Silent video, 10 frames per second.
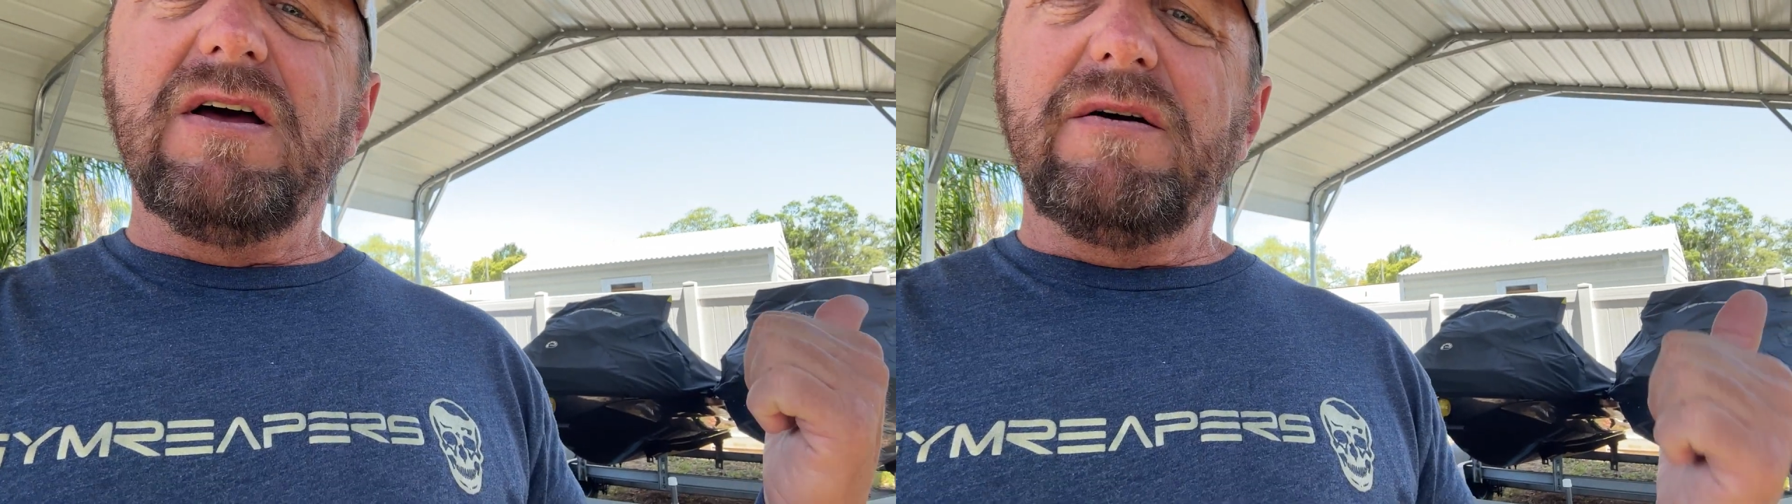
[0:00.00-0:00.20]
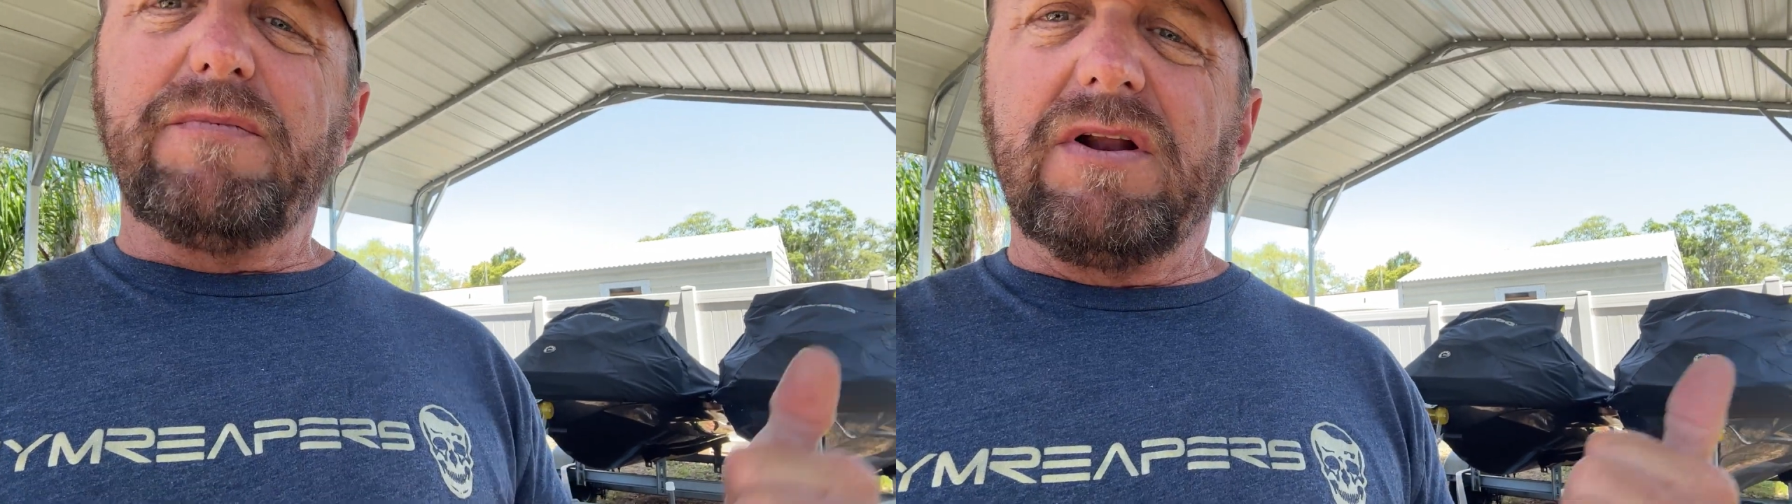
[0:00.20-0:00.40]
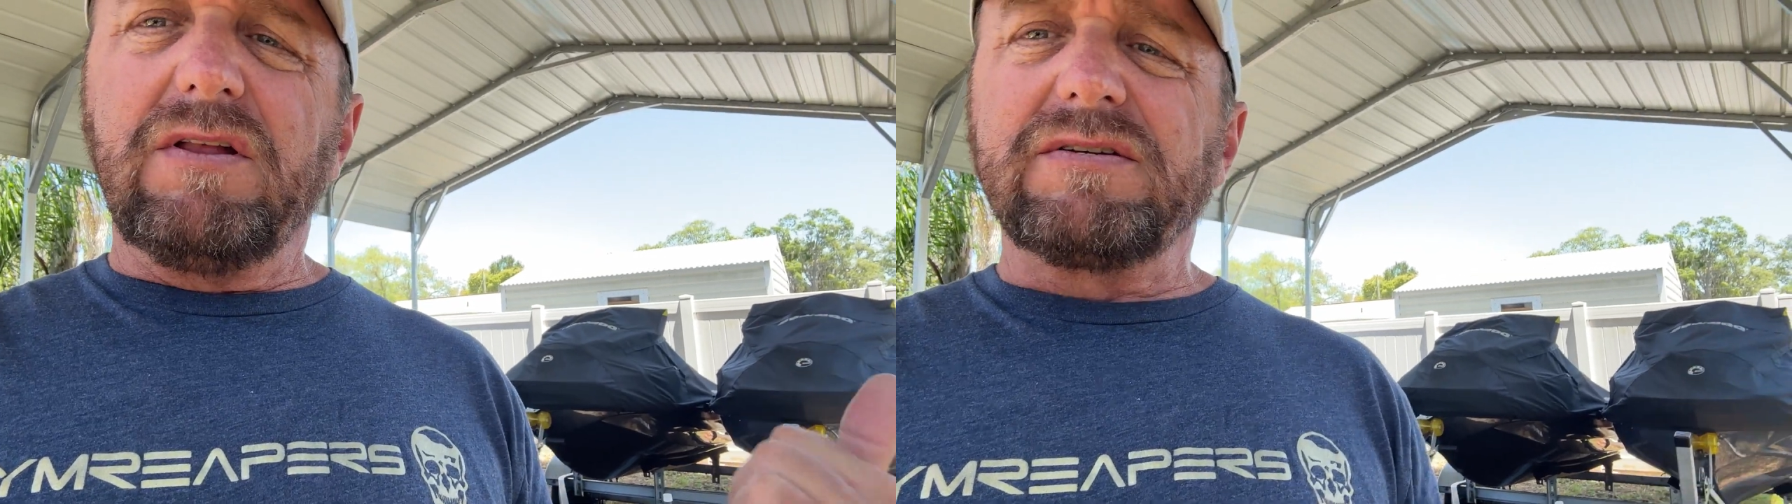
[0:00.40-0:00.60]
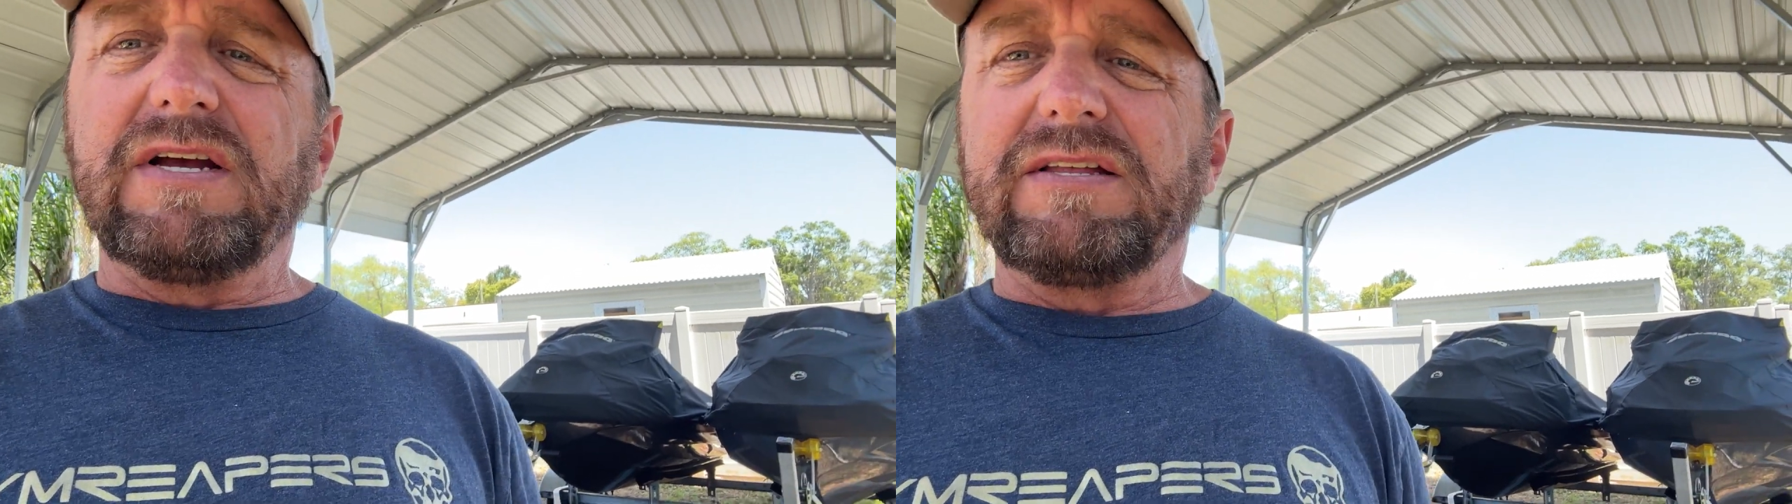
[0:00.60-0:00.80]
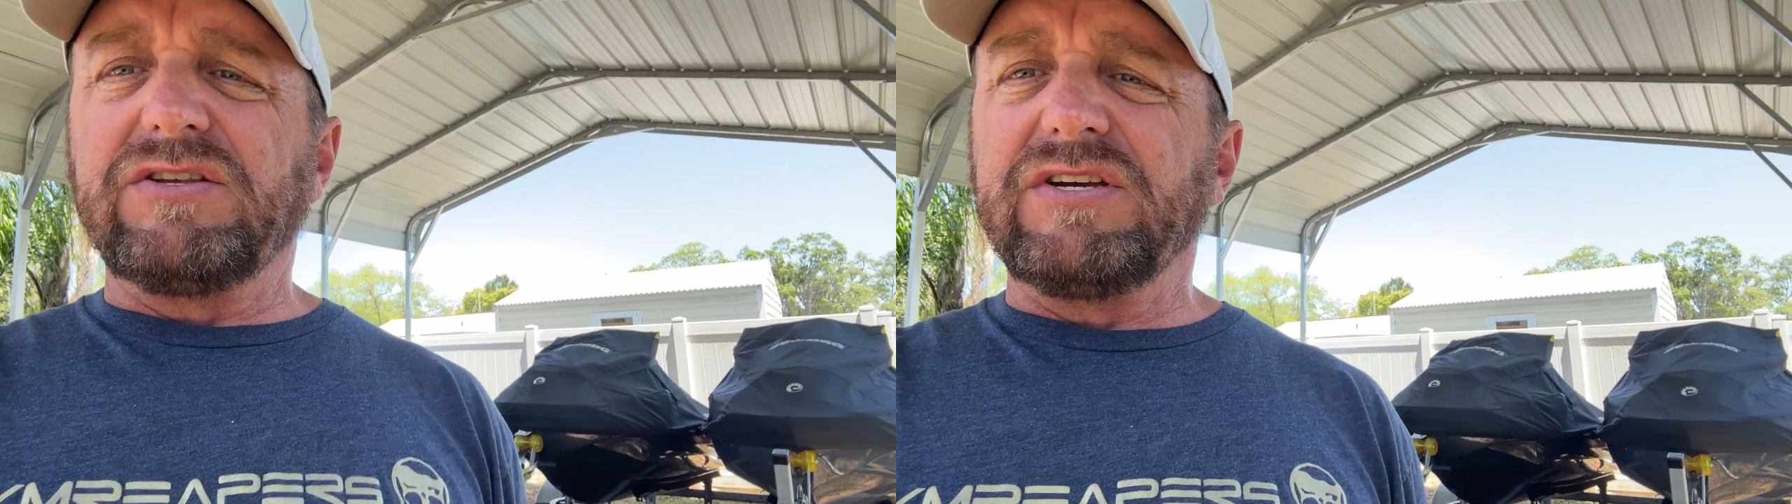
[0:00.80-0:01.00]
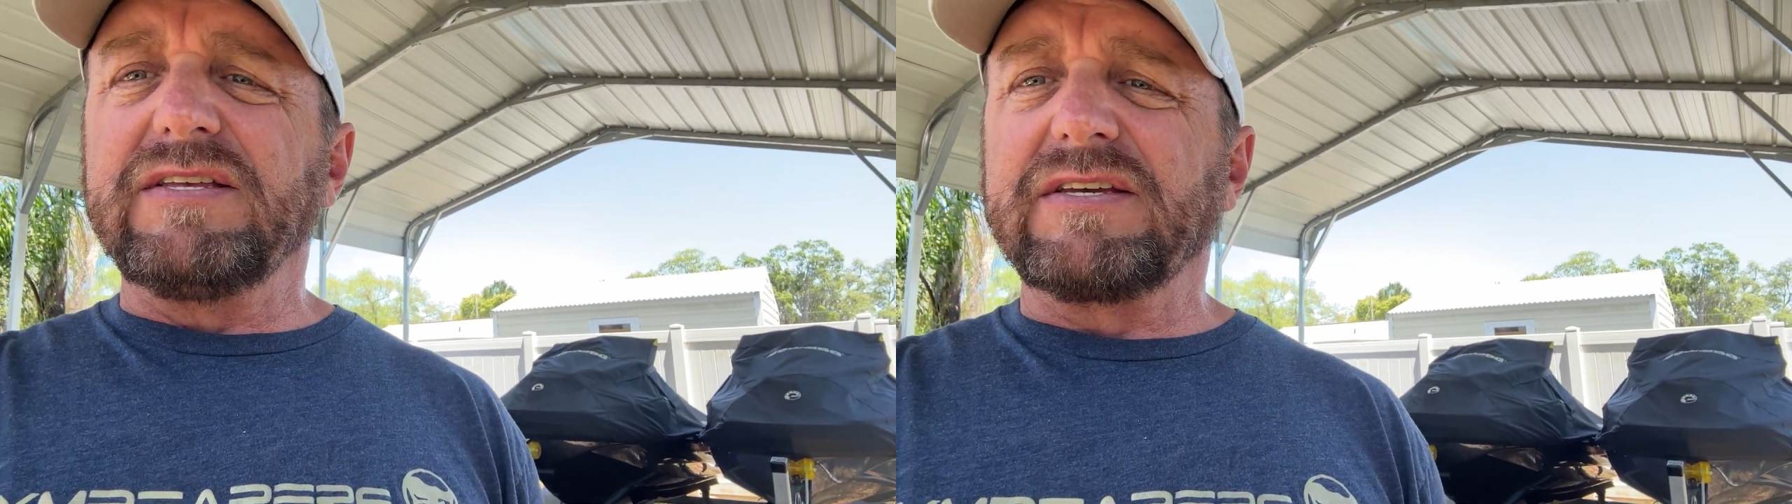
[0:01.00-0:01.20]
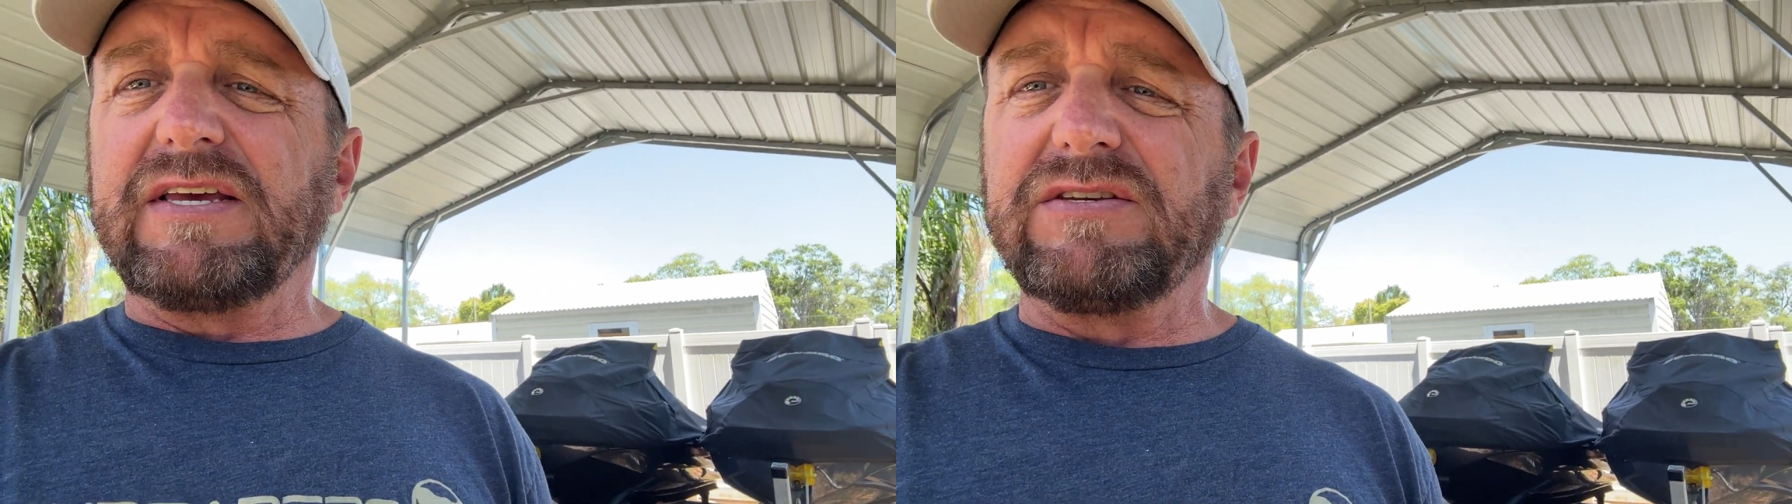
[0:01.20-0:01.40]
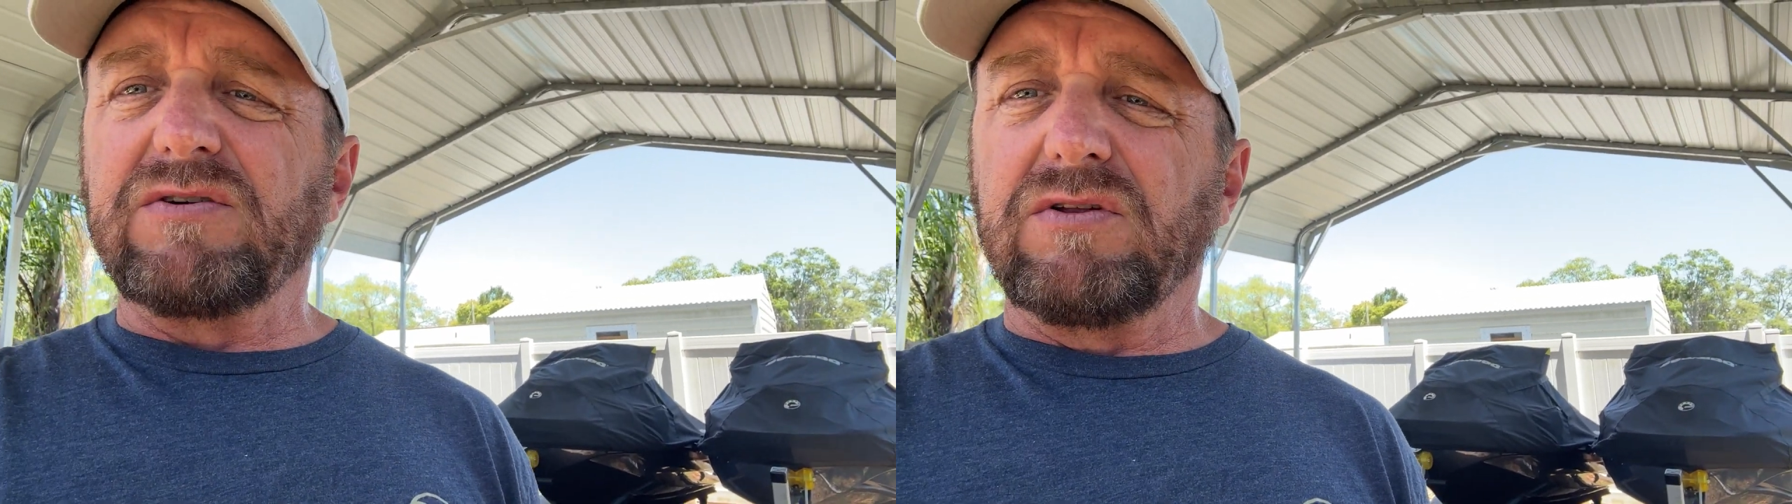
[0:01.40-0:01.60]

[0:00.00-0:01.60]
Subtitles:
but it looks like the jet skis are a